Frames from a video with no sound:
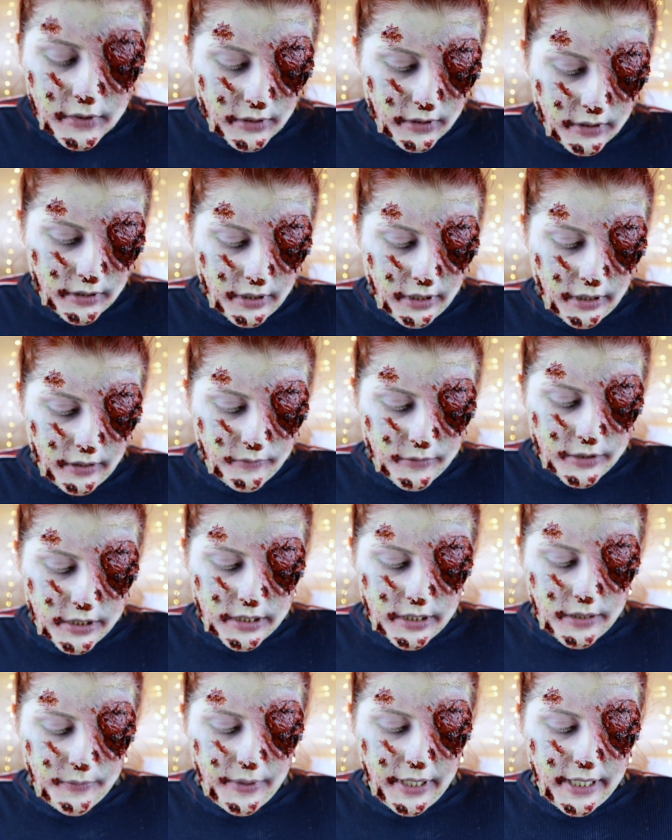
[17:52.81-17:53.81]
And then I'm
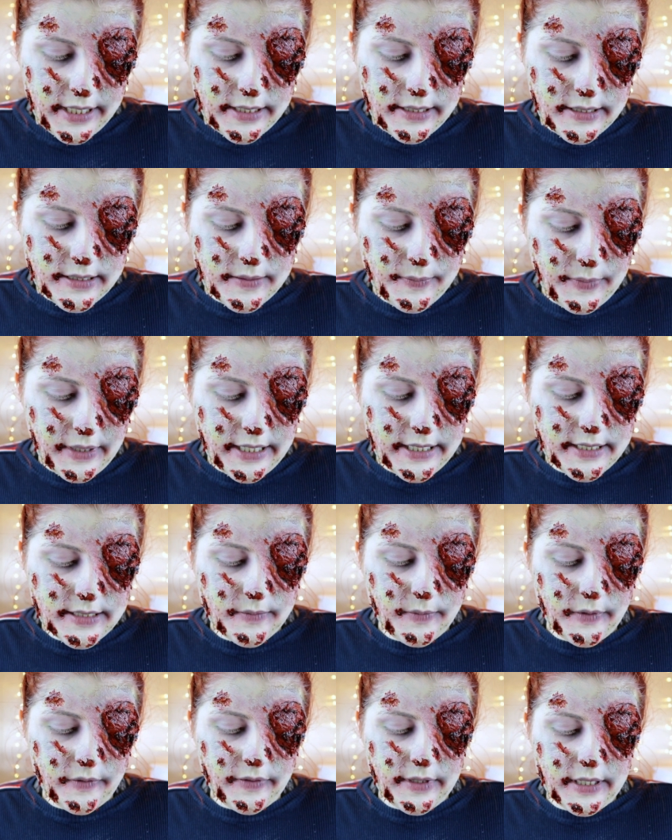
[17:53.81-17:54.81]
just going to place
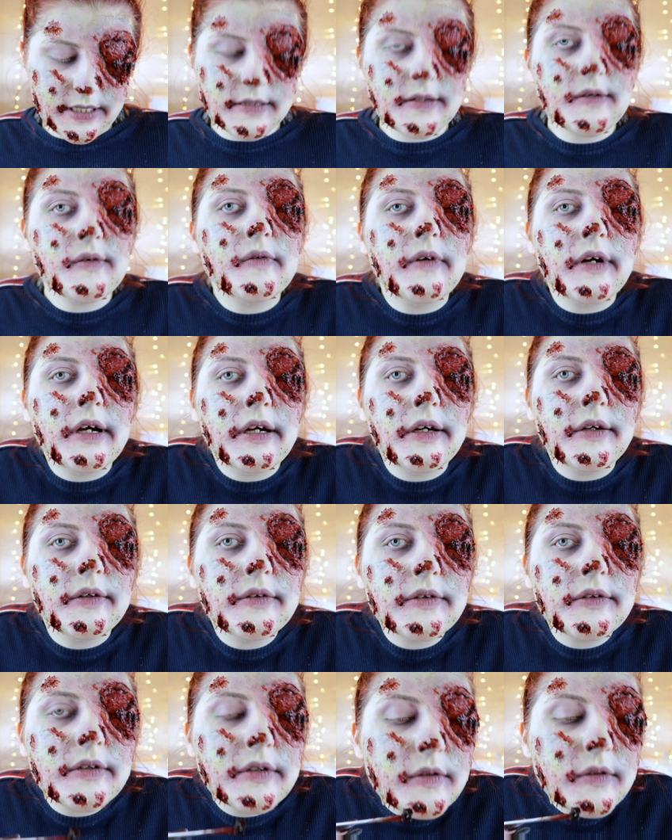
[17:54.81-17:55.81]
some of this
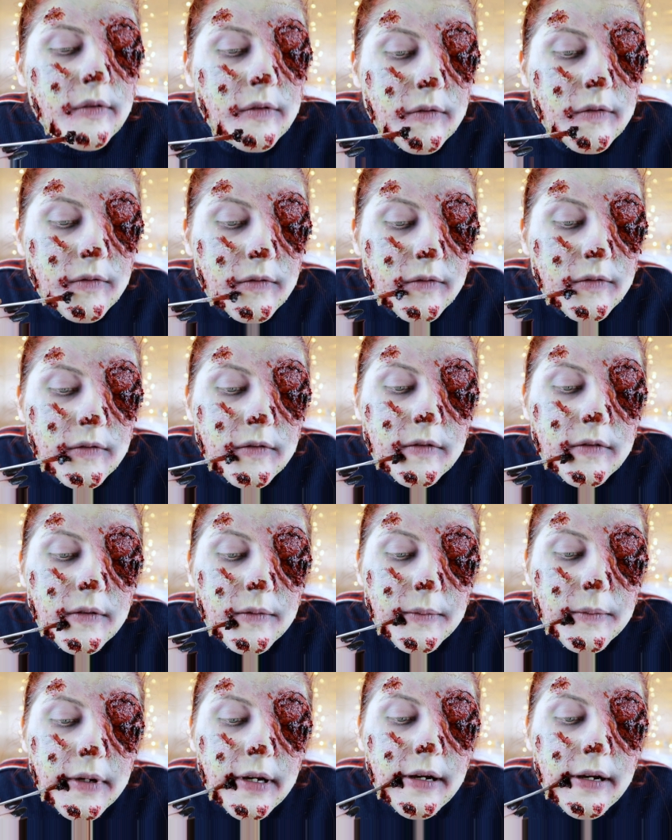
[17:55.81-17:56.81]
around the
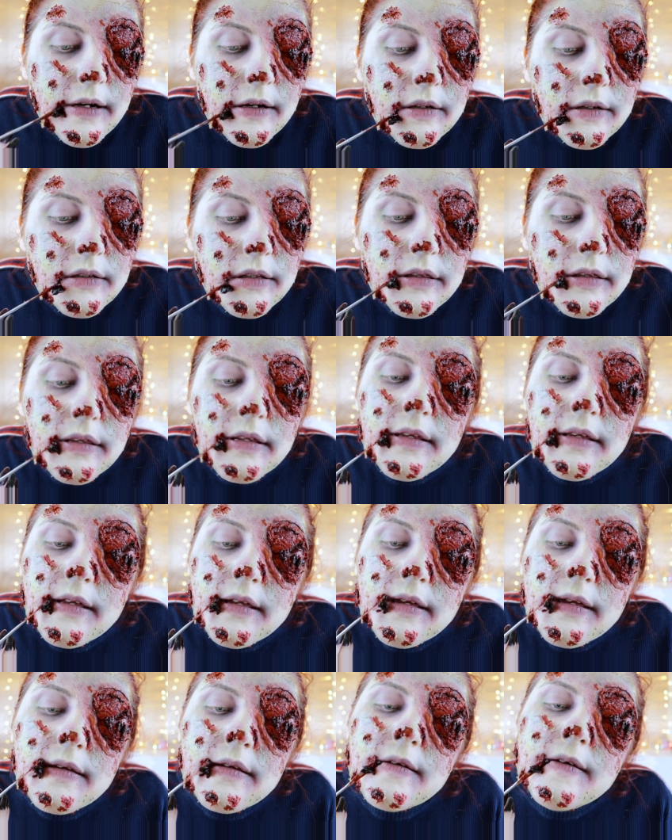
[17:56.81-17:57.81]
mouth.
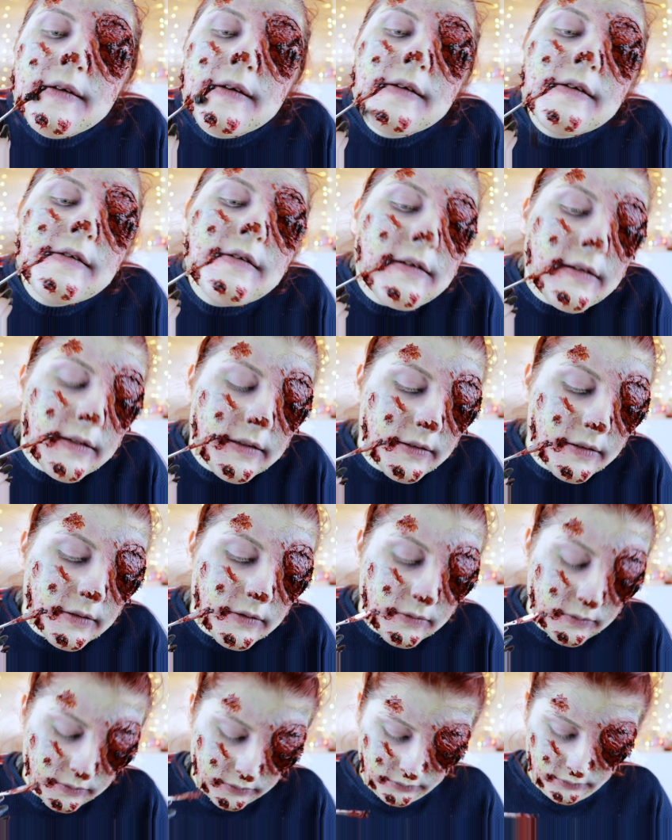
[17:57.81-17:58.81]

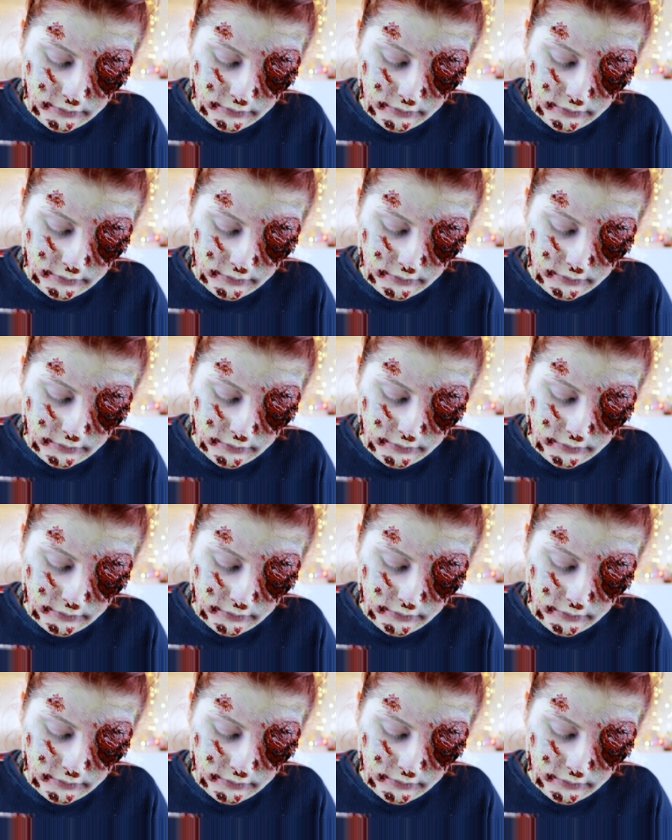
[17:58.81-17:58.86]
Ooh.